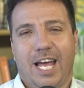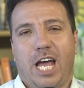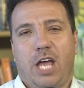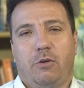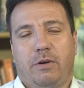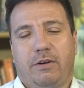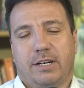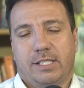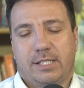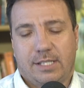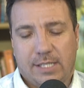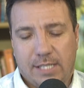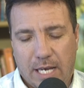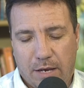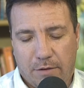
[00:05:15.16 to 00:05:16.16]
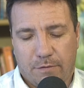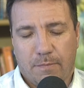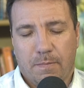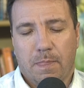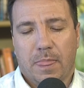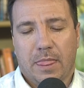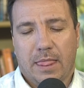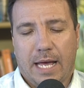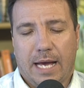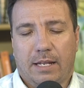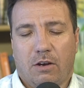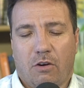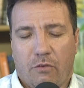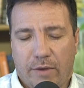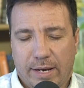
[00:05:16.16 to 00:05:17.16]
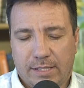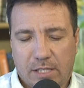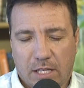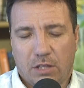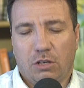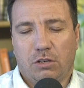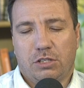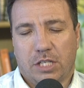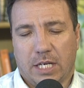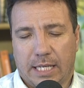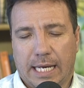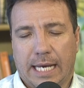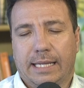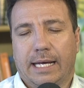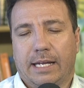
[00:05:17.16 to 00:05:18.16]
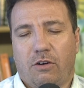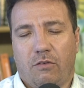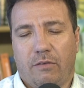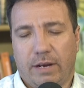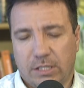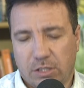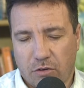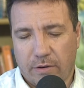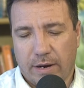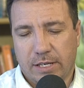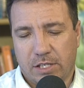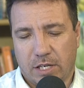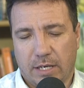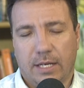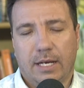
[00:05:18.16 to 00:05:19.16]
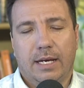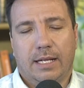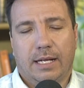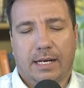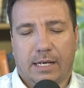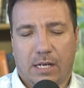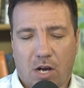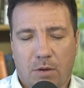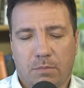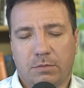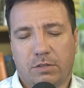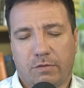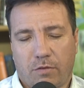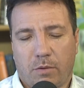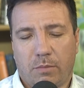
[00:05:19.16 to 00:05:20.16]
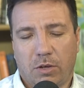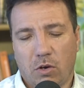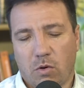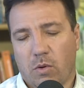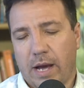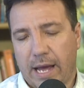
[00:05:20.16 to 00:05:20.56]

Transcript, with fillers: and we receive that restitution and that restoration that comes from your